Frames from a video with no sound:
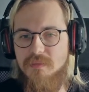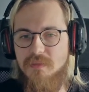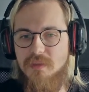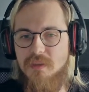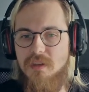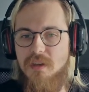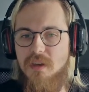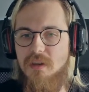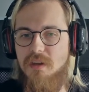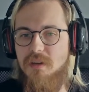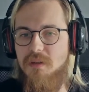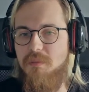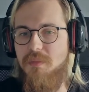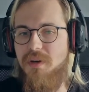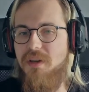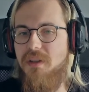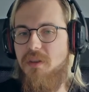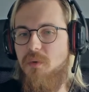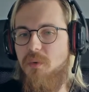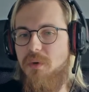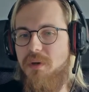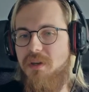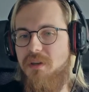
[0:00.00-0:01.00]
Yeah, and by
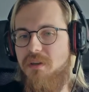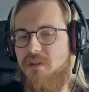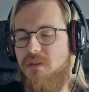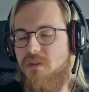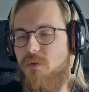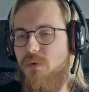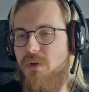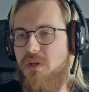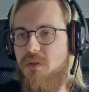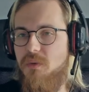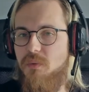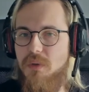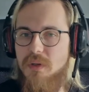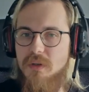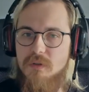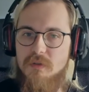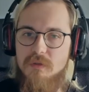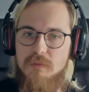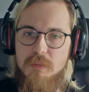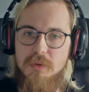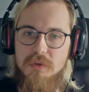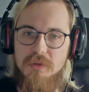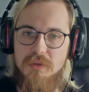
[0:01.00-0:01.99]
the way, a great way
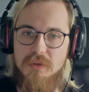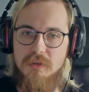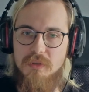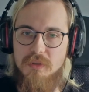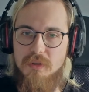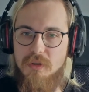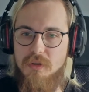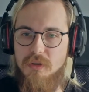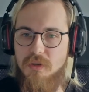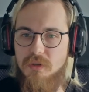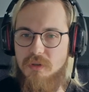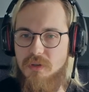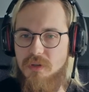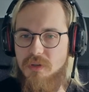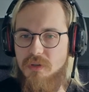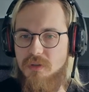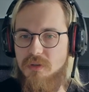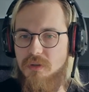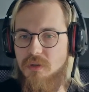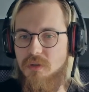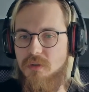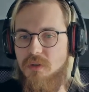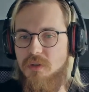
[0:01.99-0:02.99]
of boosting your
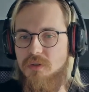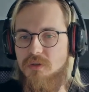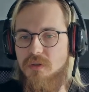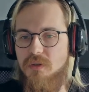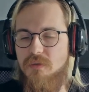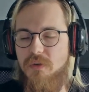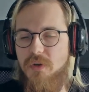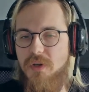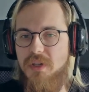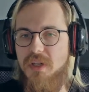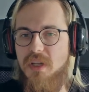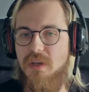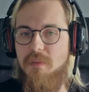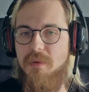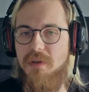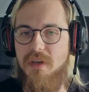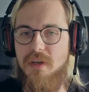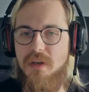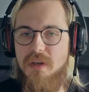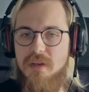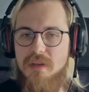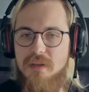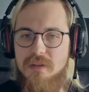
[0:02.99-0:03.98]
knowledge of READY
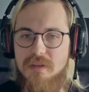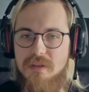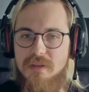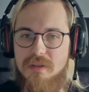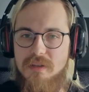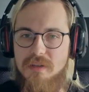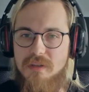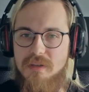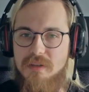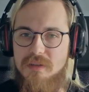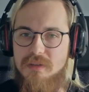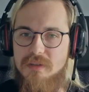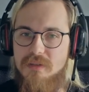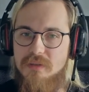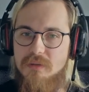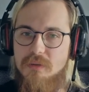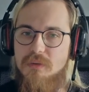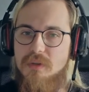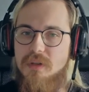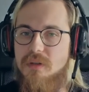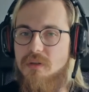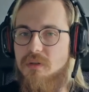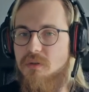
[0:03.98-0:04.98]
API is to
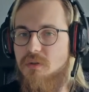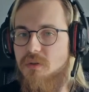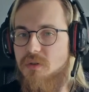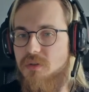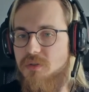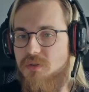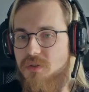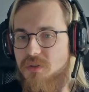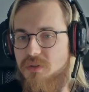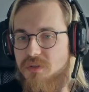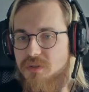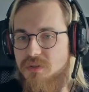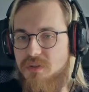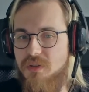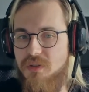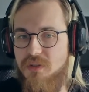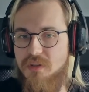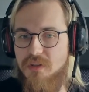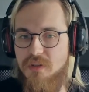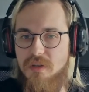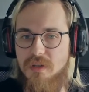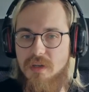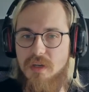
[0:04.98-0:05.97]
take courses
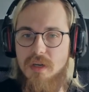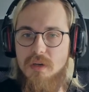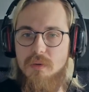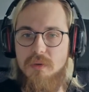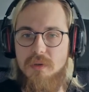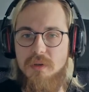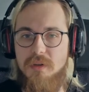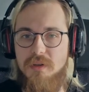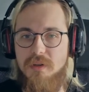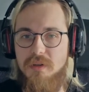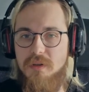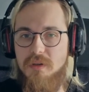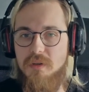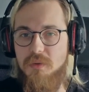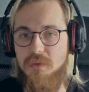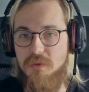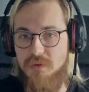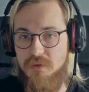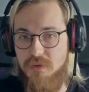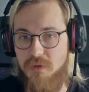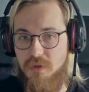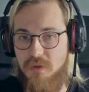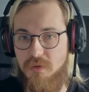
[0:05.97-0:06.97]
in our own
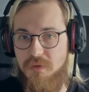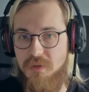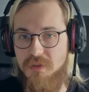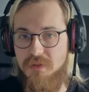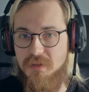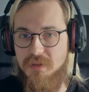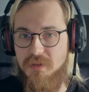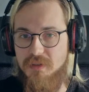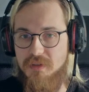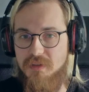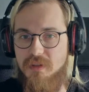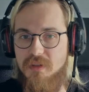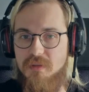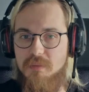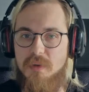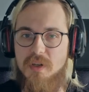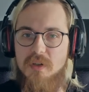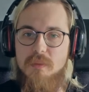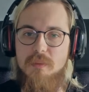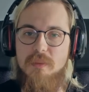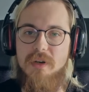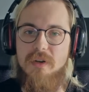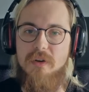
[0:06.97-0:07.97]
service, the
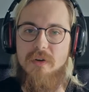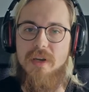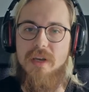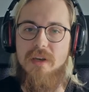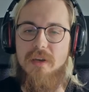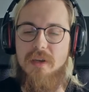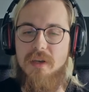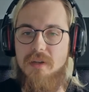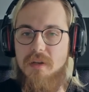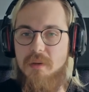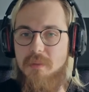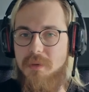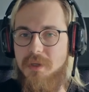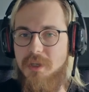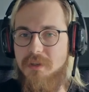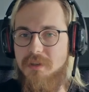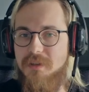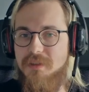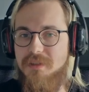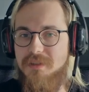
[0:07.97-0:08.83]
Smart Bear Academy.